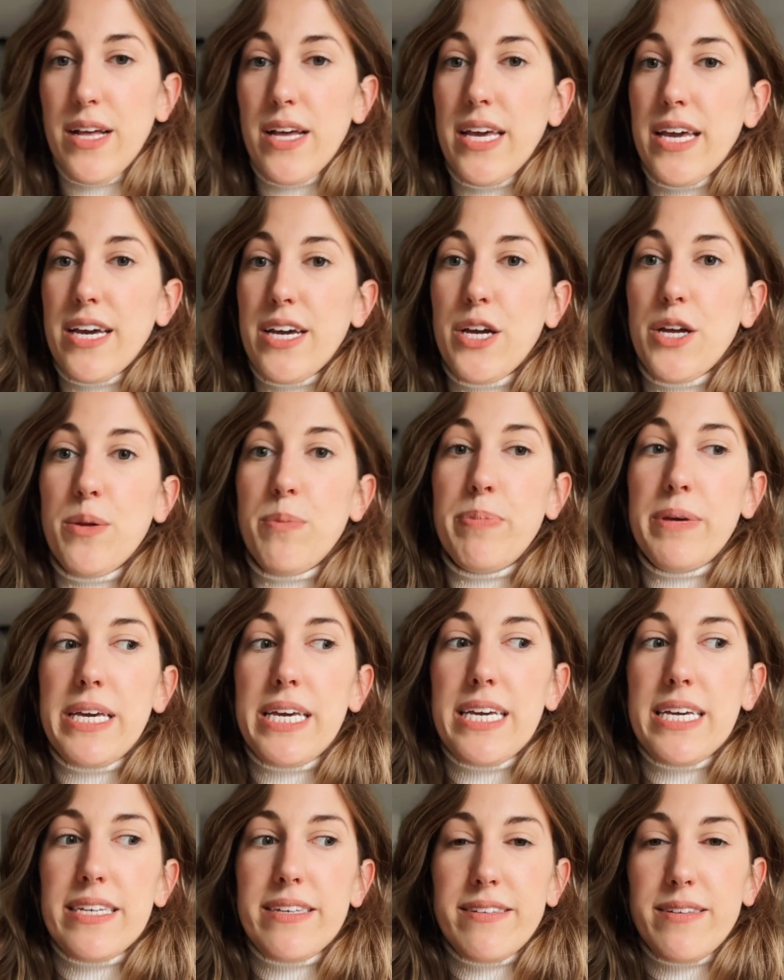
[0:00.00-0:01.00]
It could
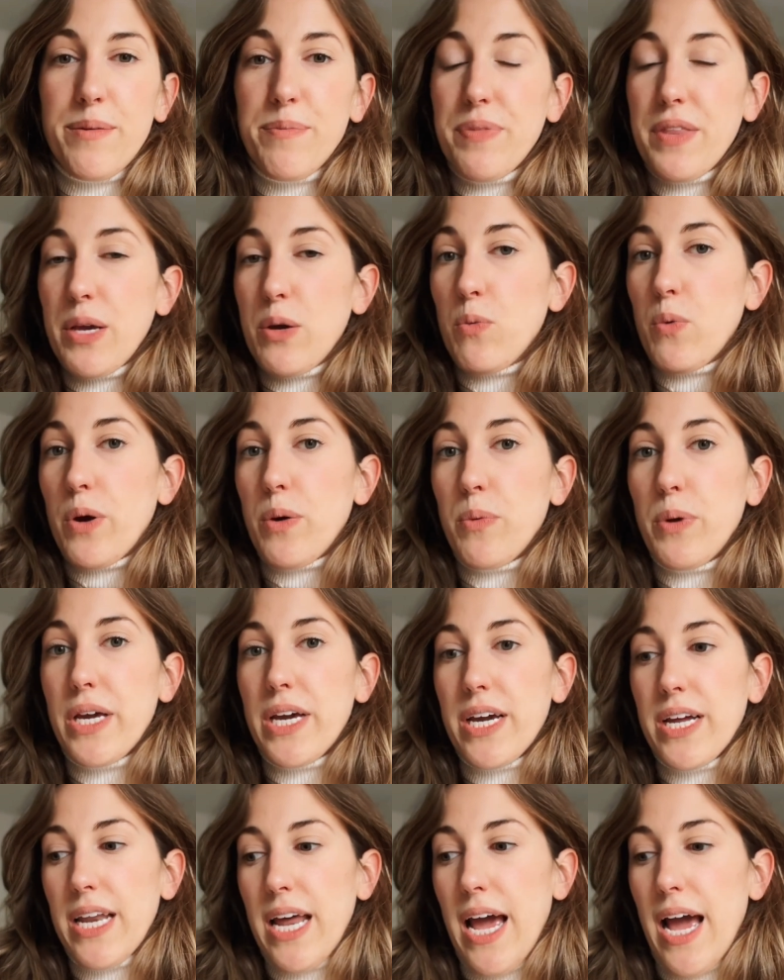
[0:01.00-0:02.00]
be something where we
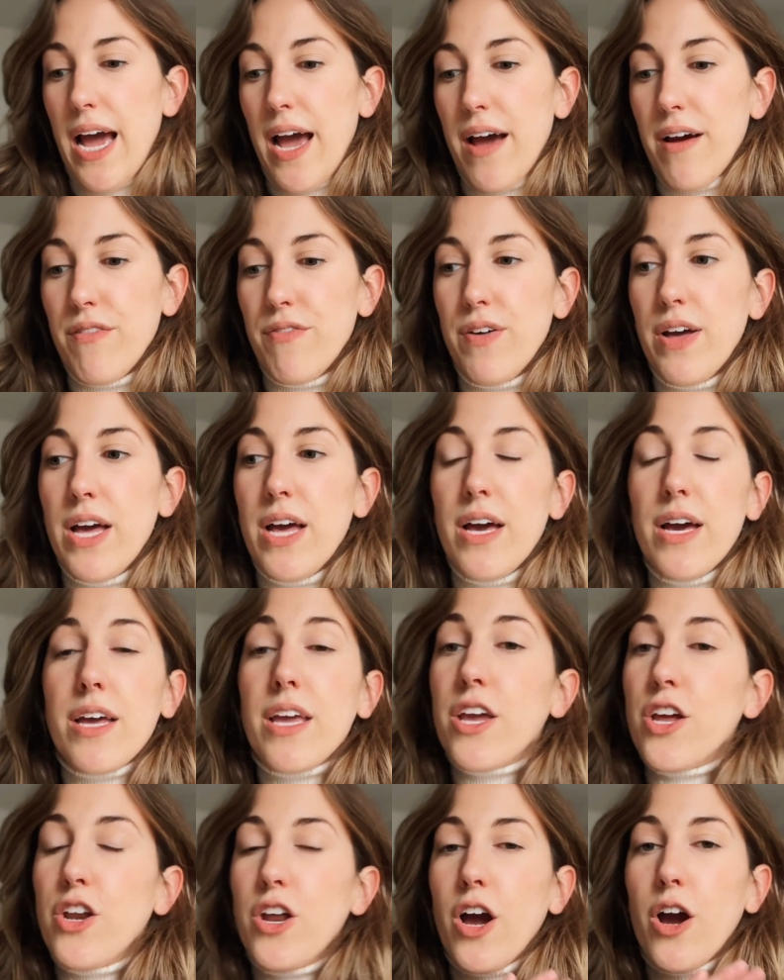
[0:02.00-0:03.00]
could have,
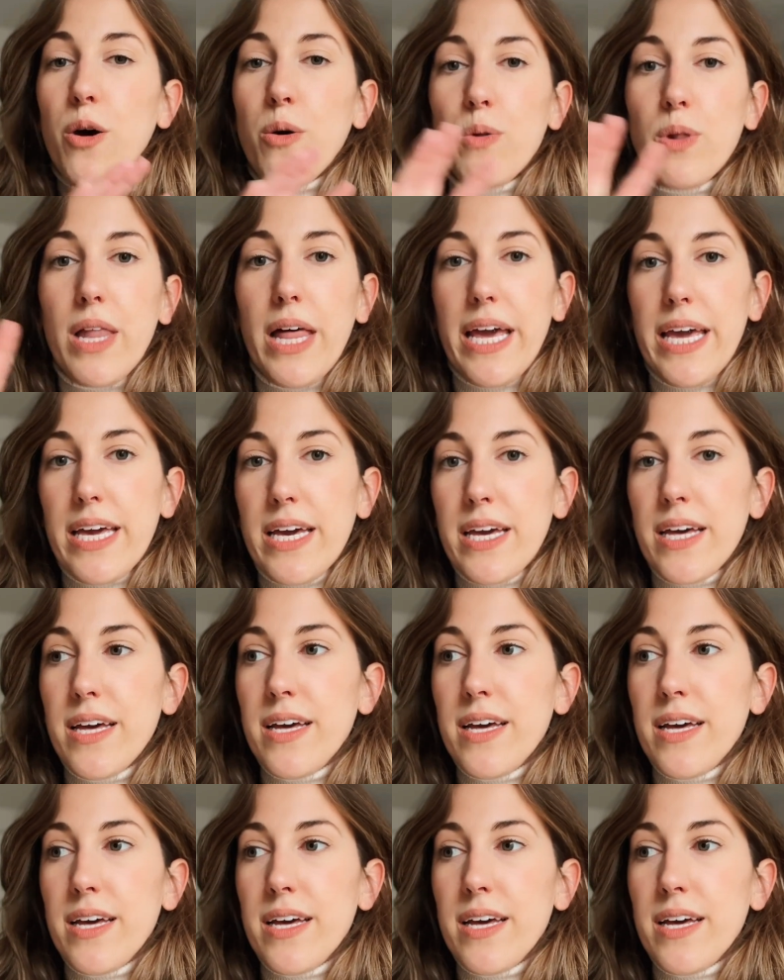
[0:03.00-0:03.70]
you know, like